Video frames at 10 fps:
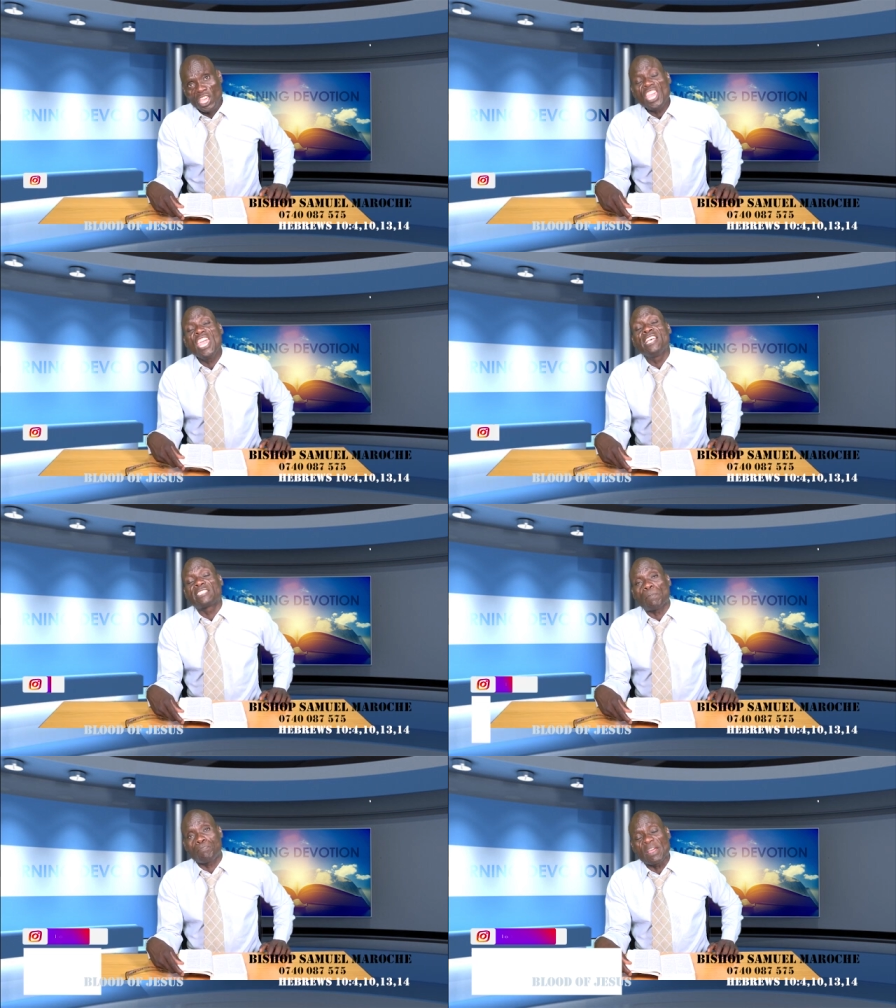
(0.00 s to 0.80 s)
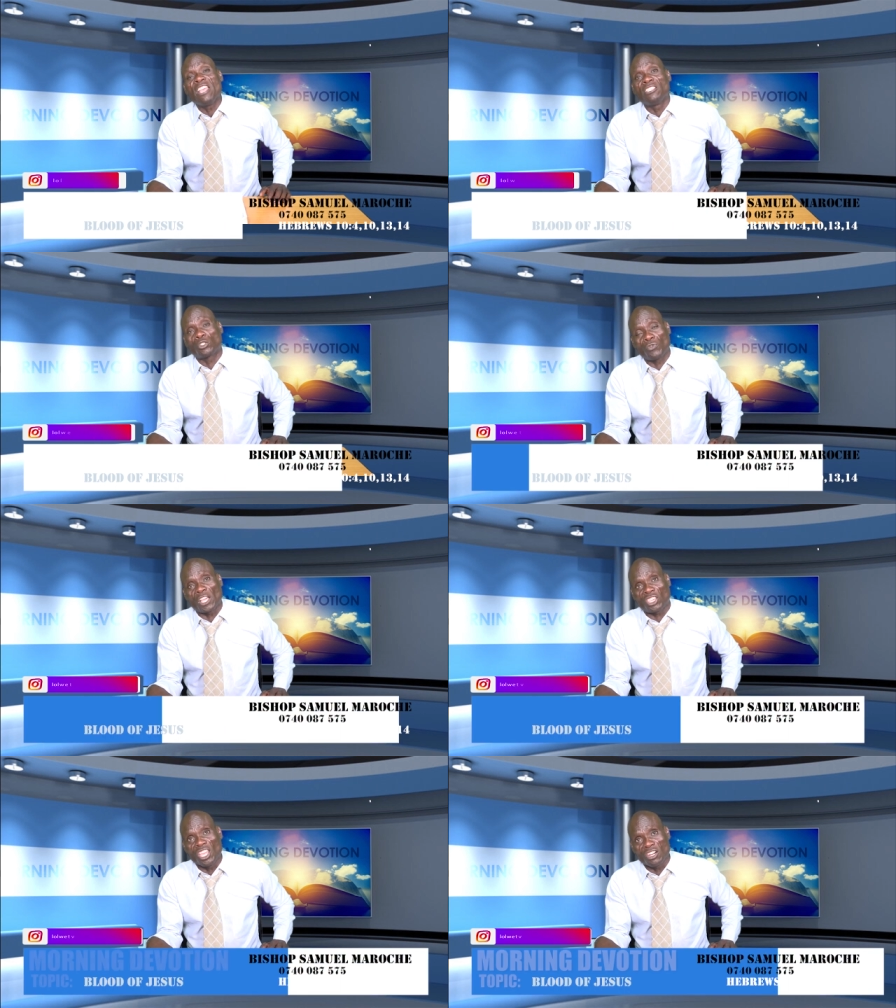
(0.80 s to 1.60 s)
He is a prince
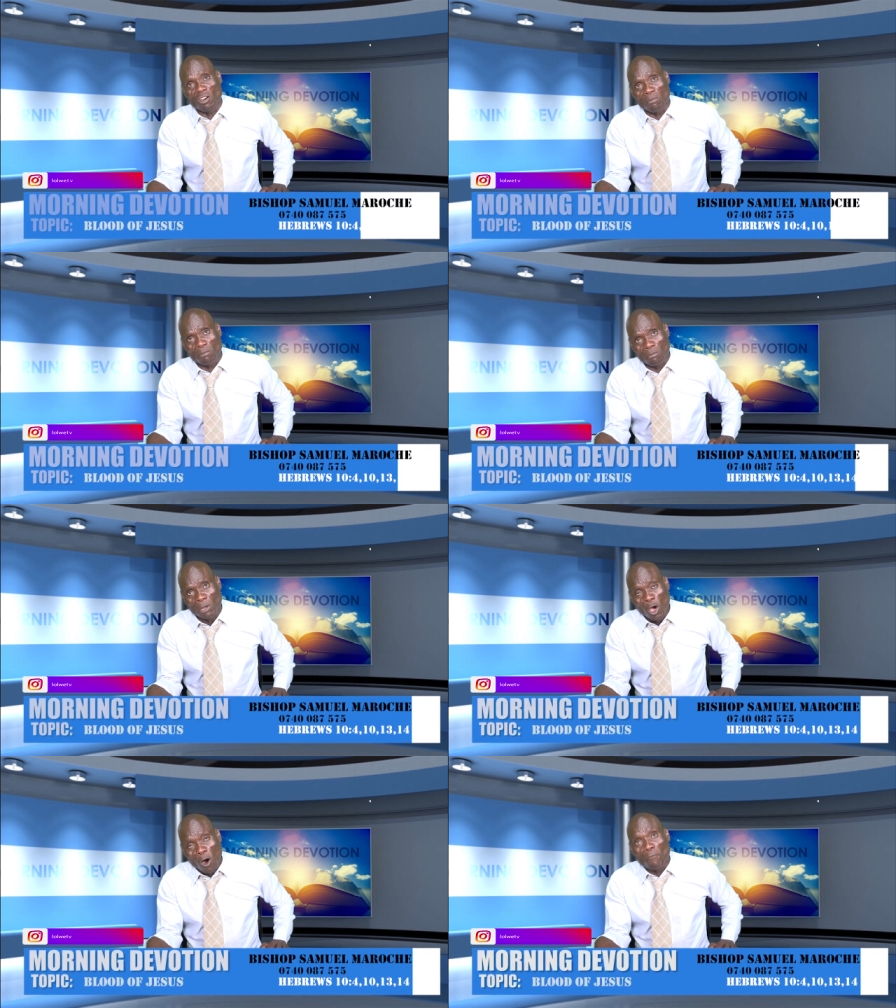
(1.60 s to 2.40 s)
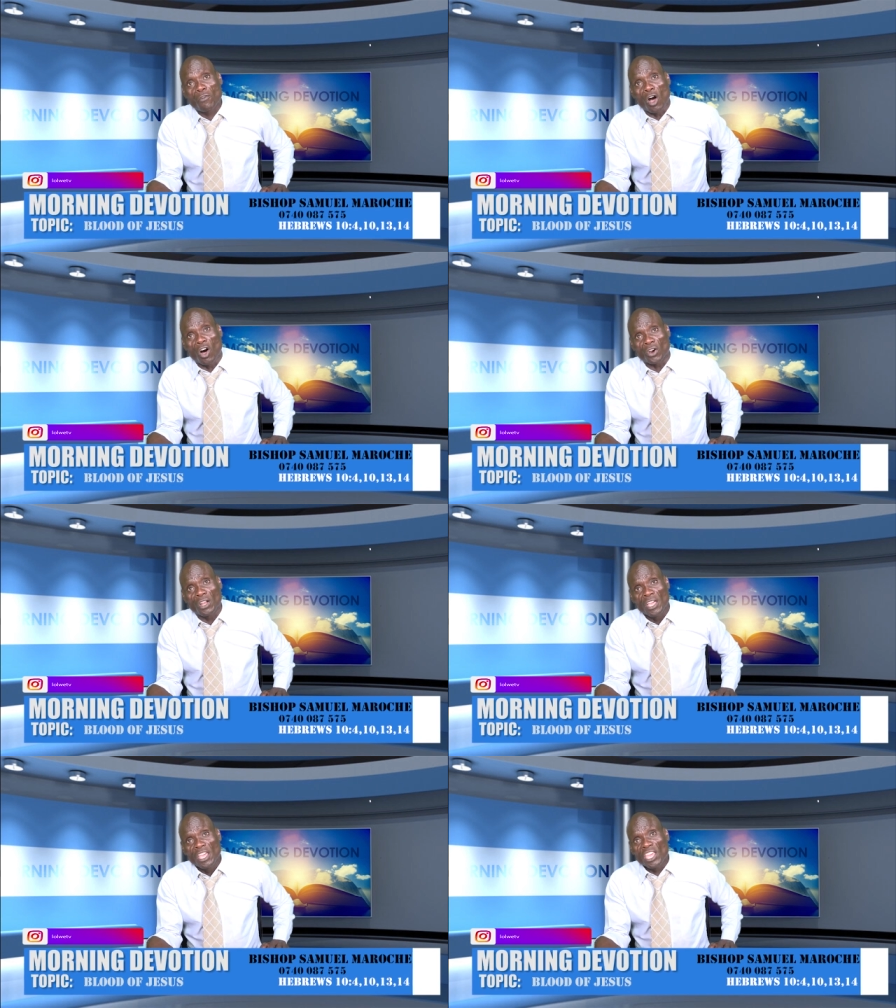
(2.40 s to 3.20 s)
to the kingdom of
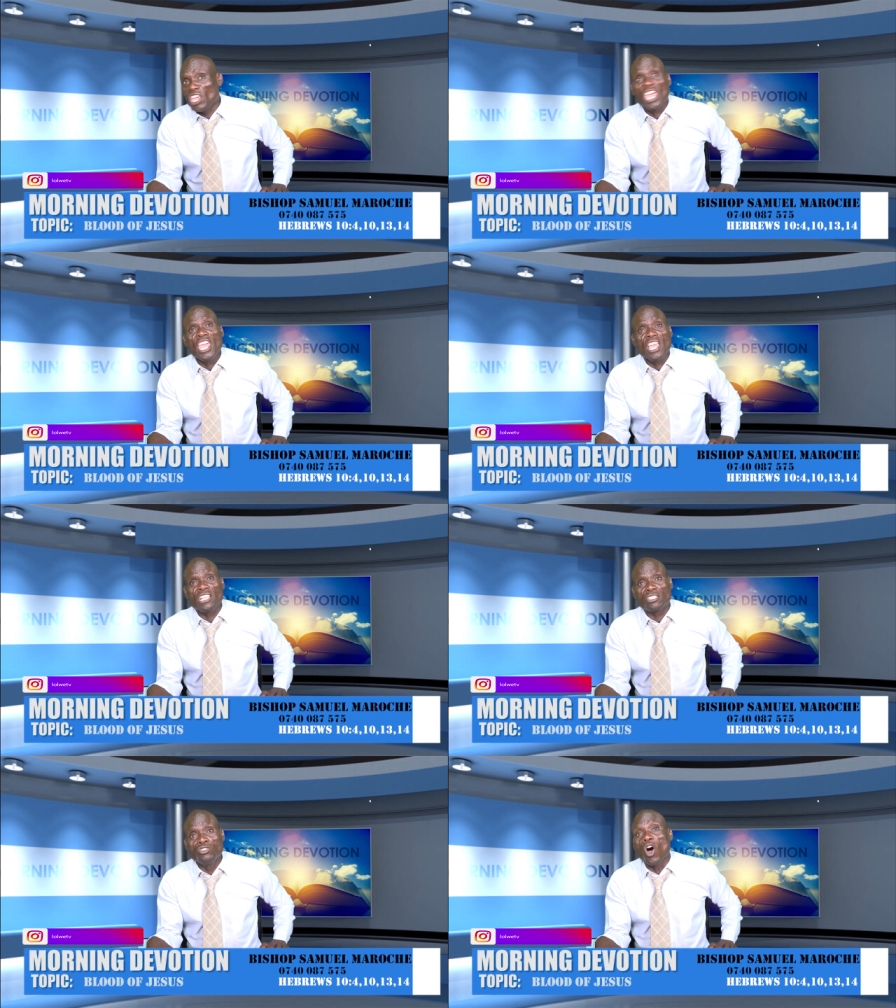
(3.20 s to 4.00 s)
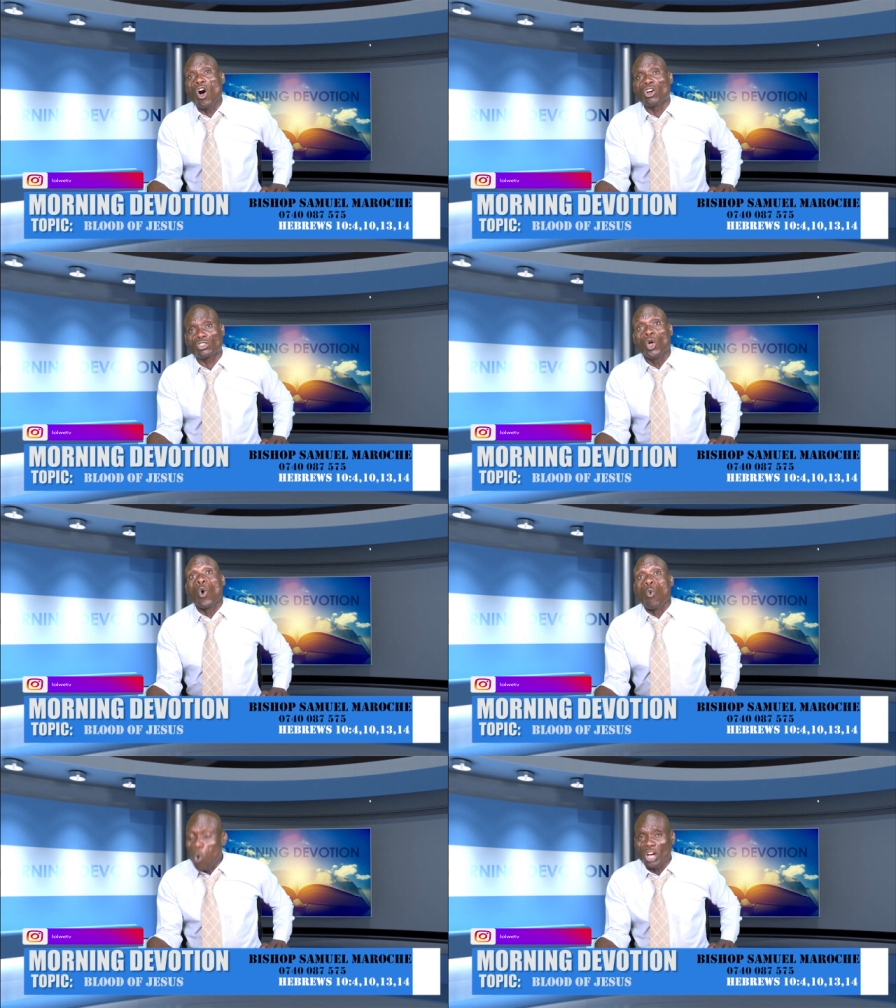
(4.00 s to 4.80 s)
God. He is not
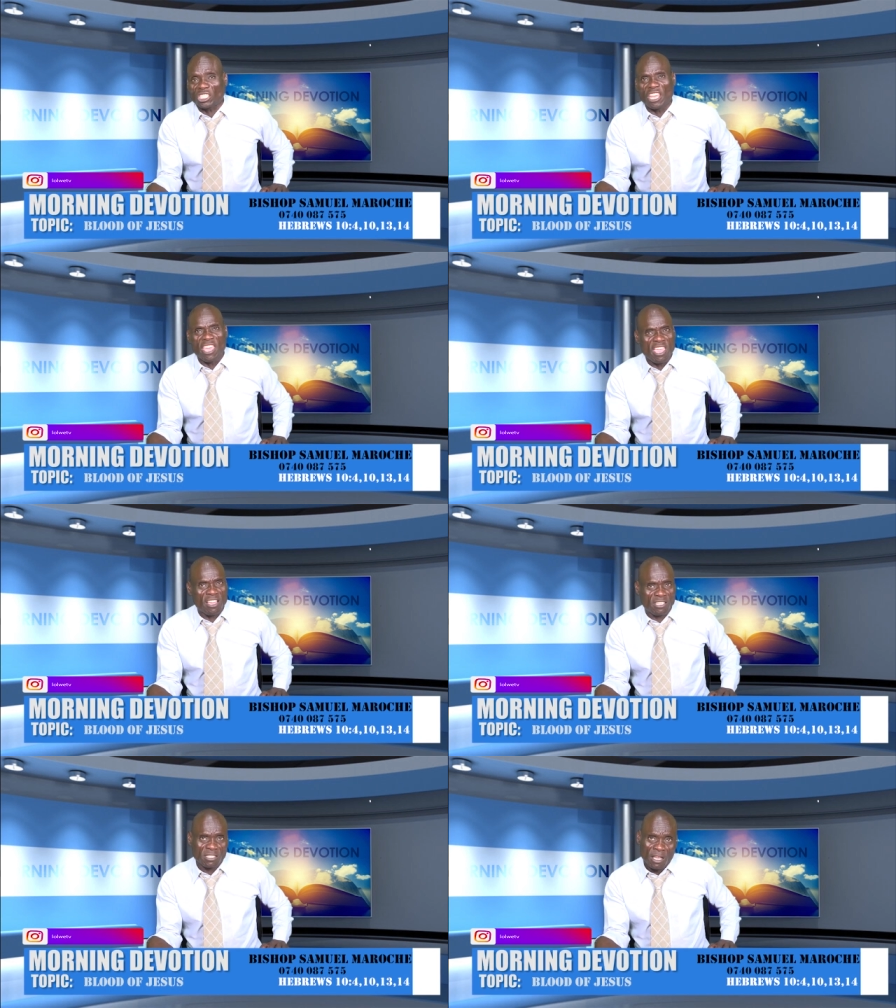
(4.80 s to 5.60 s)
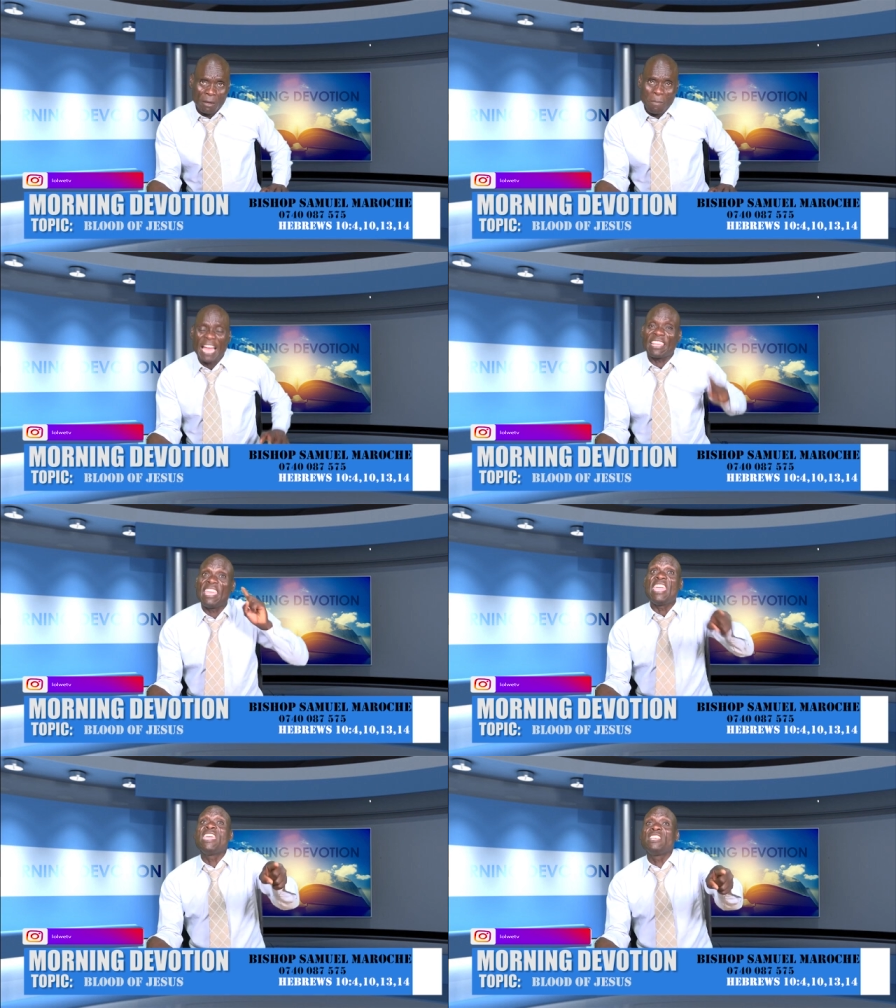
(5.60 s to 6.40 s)
what he is, but
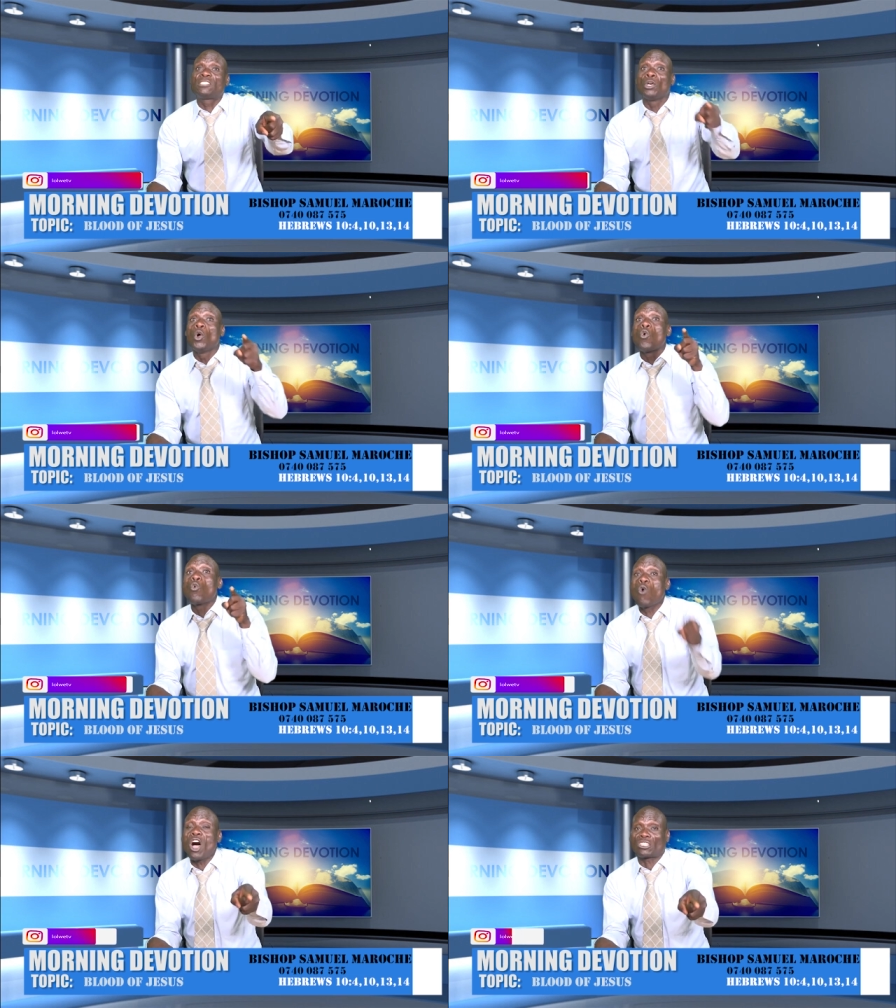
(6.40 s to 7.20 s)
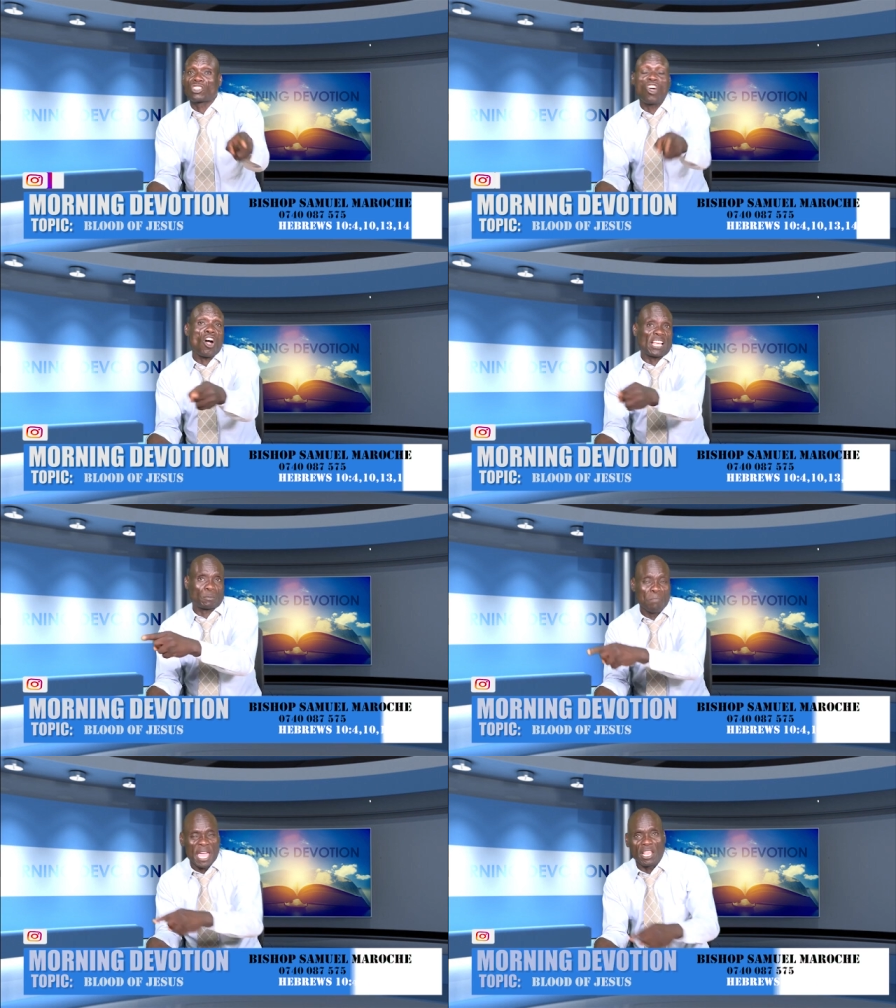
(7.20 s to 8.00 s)
he is what God
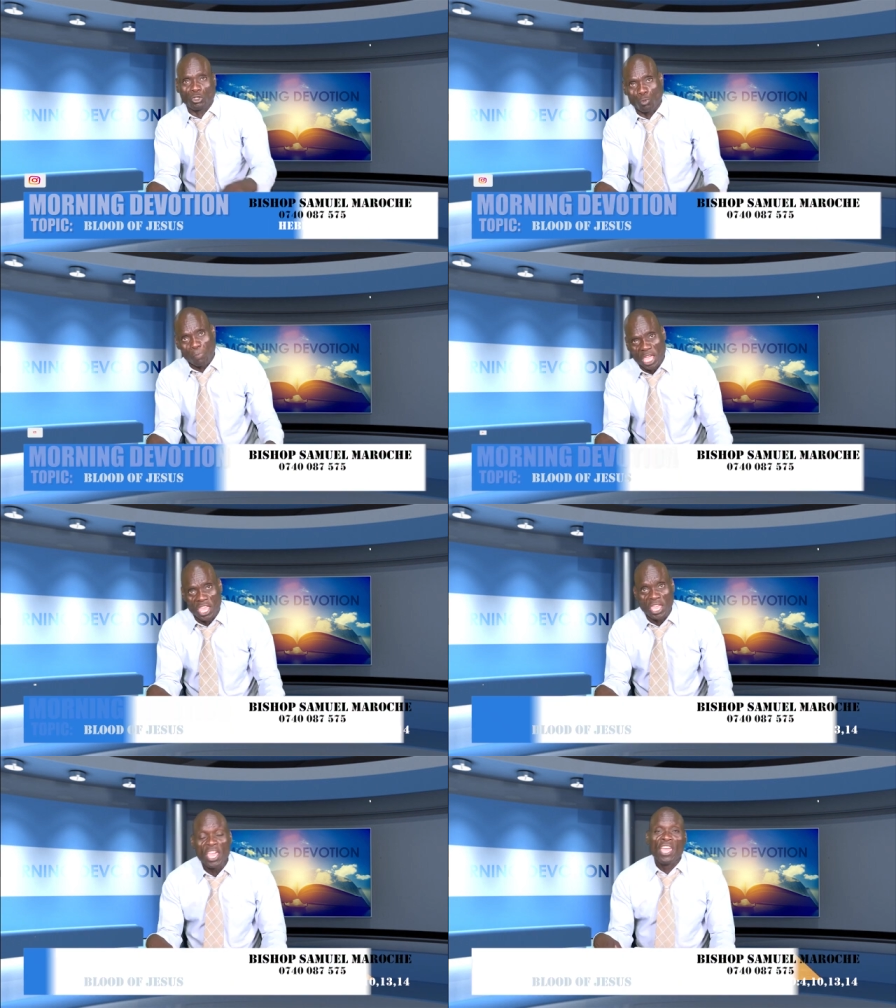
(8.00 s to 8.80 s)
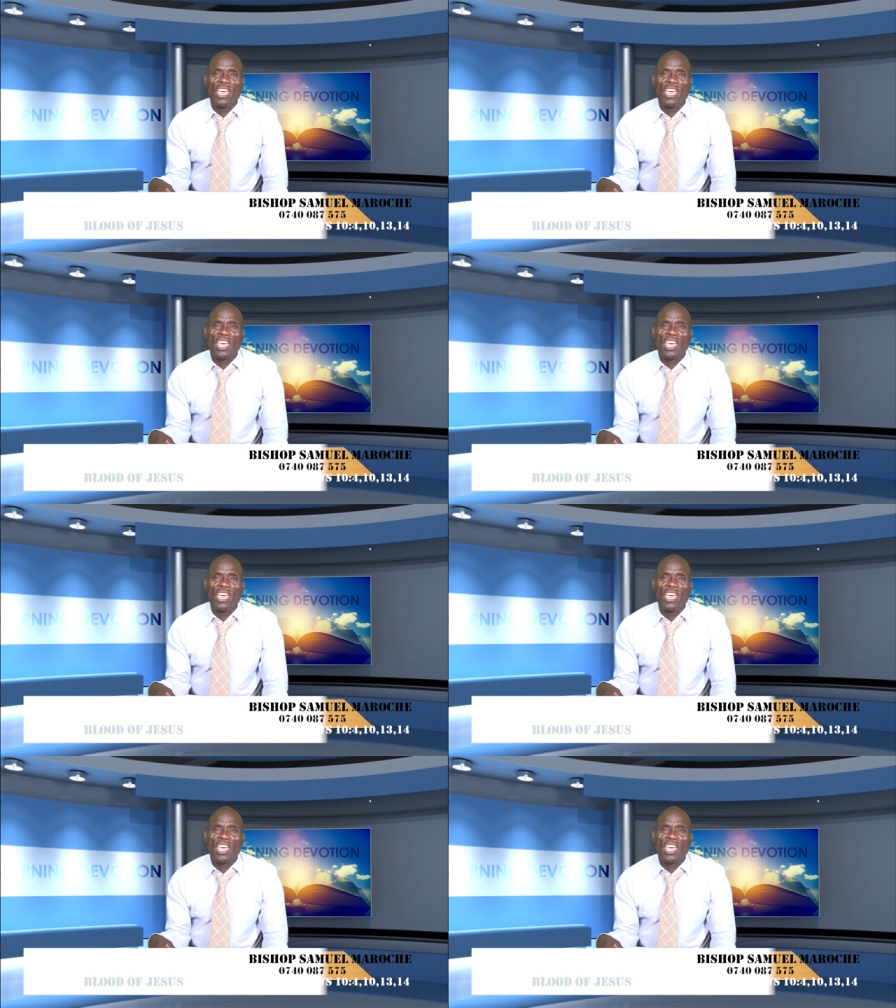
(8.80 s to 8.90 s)
has made him to be.